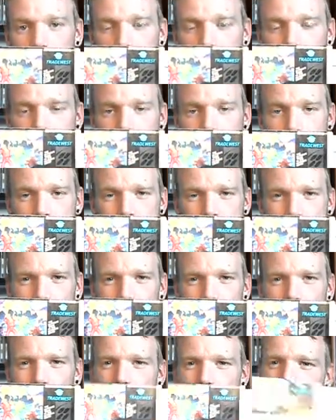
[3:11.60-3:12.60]
This was
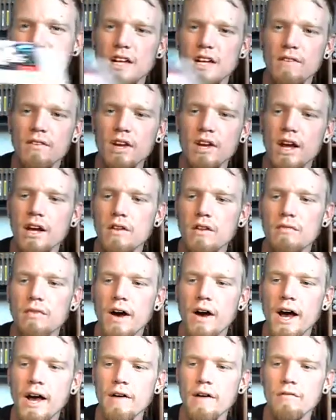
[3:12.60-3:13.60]
marked
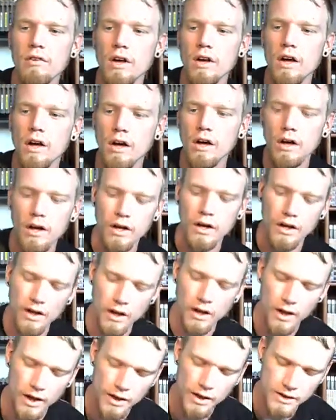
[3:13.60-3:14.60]
$7.95.
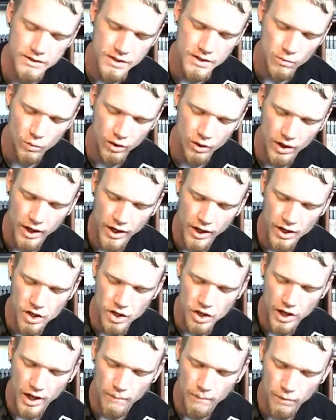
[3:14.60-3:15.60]
It's in really nice
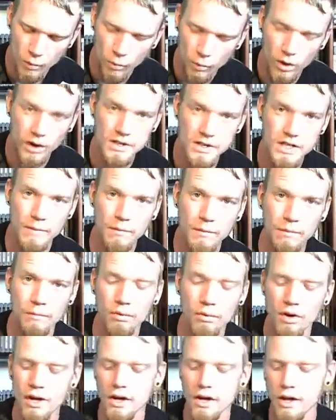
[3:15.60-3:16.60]
shape. It works. I've been
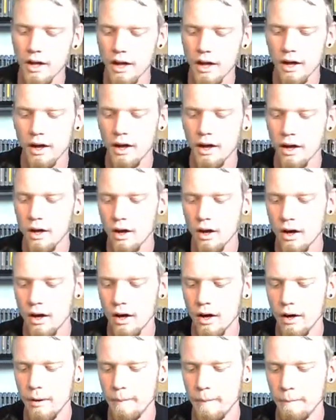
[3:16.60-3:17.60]
playing it.
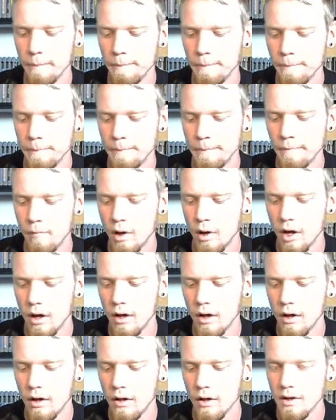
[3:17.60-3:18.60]

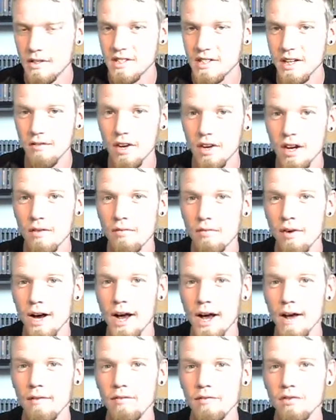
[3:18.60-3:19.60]

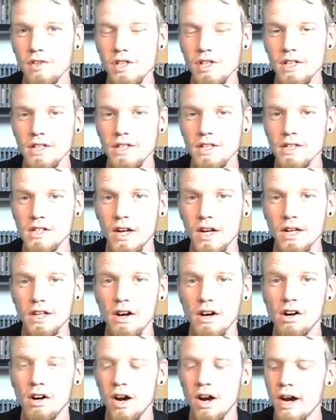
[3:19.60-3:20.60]
$7.95. She took $1
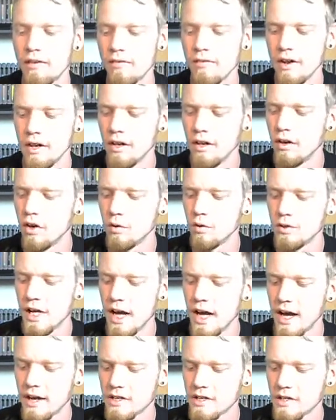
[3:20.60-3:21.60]
off and did no
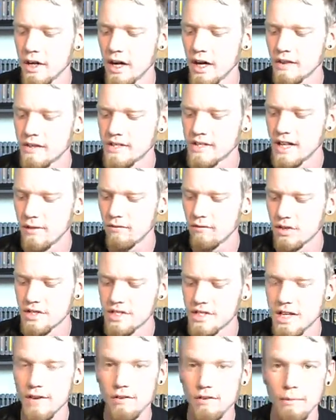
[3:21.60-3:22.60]
tax, so I got this game for
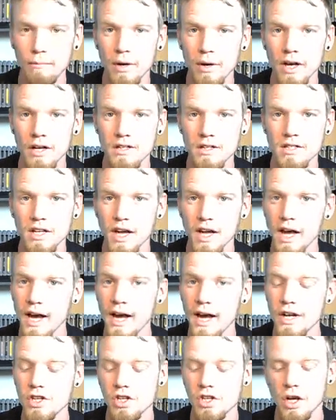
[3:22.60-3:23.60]
$7
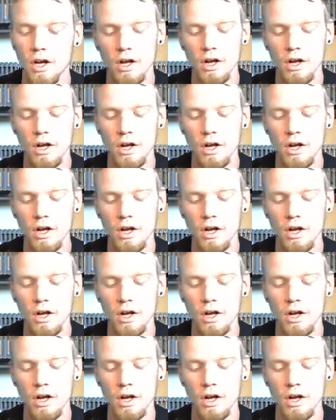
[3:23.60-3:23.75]
cash.